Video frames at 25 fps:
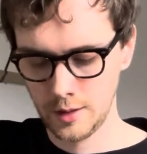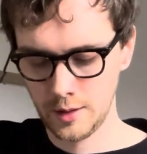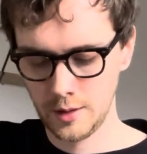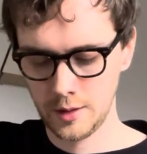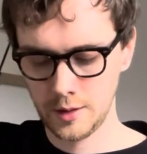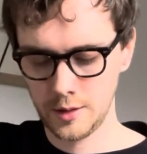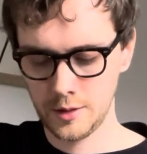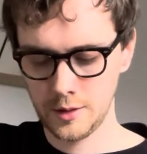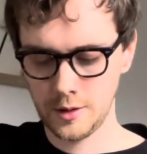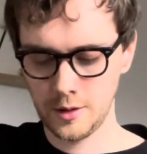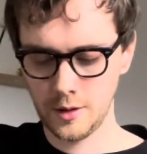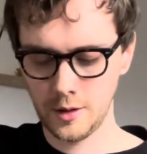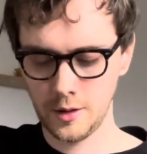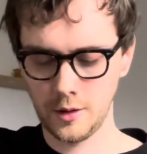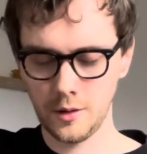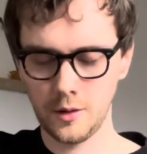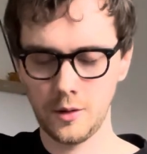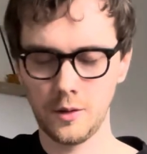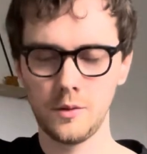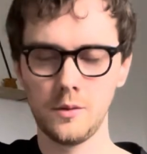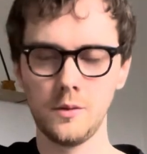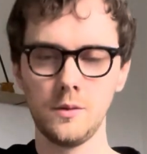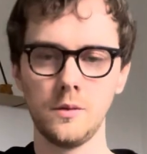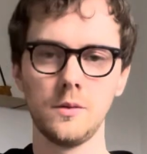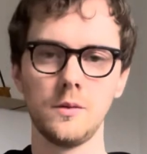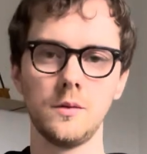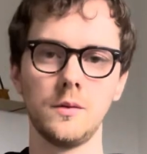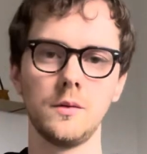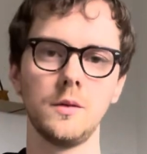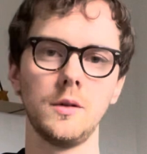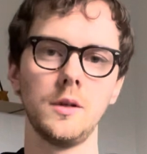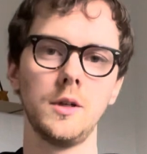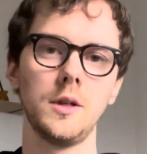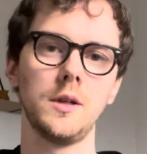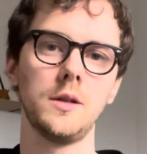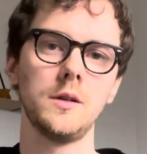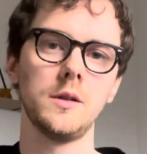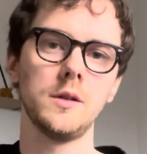So
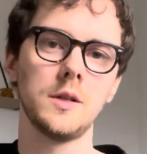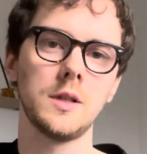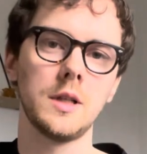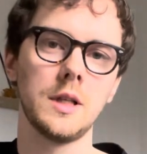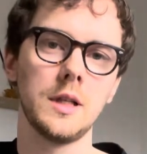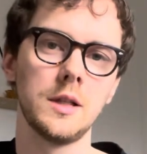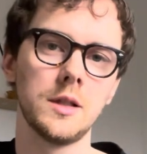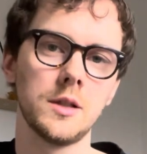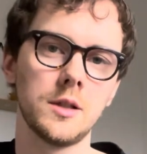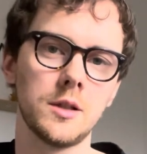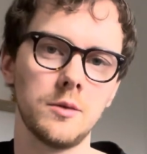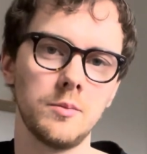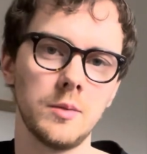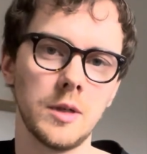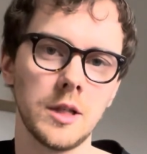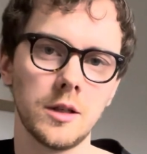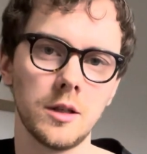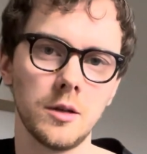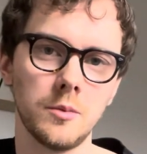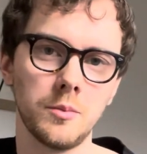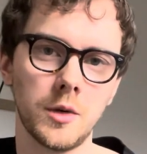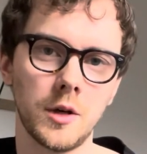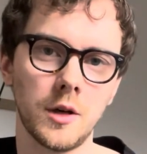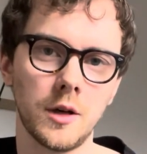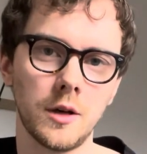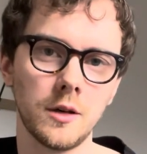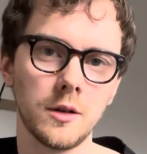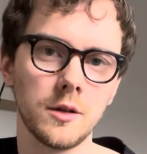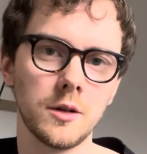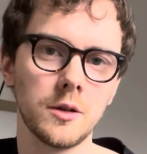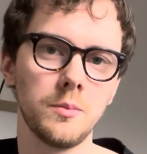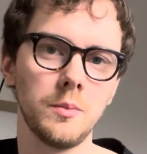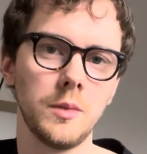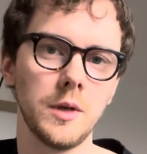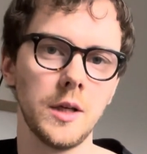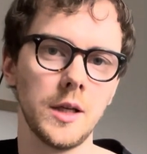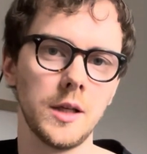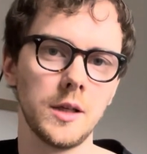here's the instrumental part,
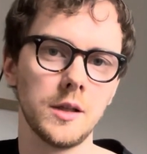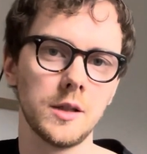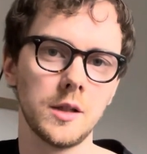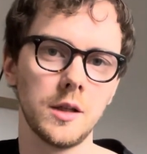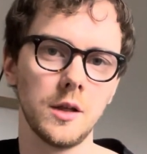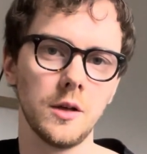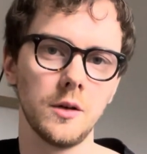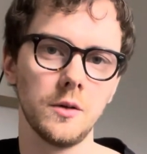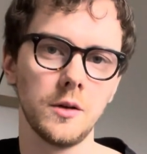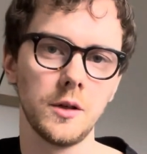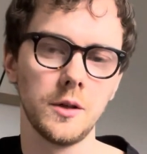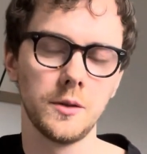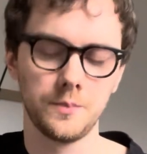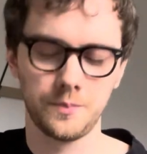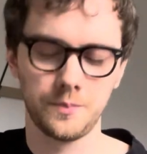played slowly.